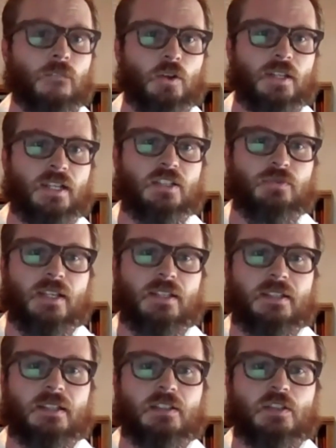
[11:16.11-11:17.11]
For these
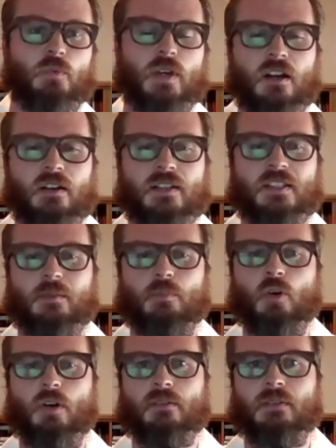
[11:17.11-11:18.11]
reasons, we are in
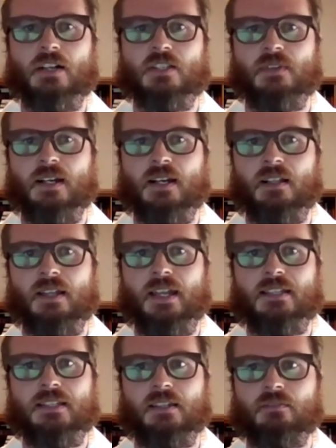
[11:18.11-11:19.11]
support of House File
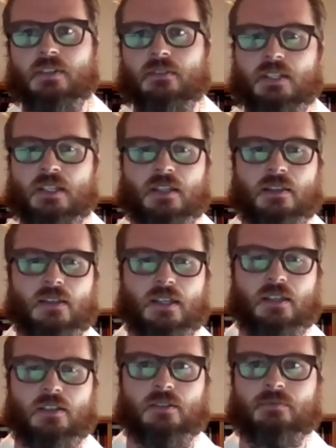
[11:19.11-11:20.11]
1850.
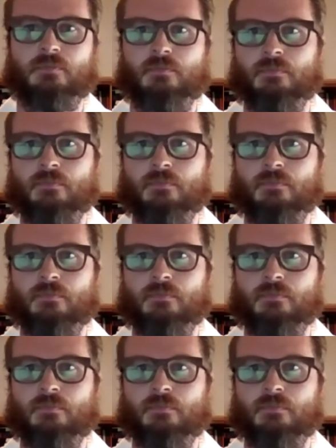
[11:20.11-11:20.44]
Thank you.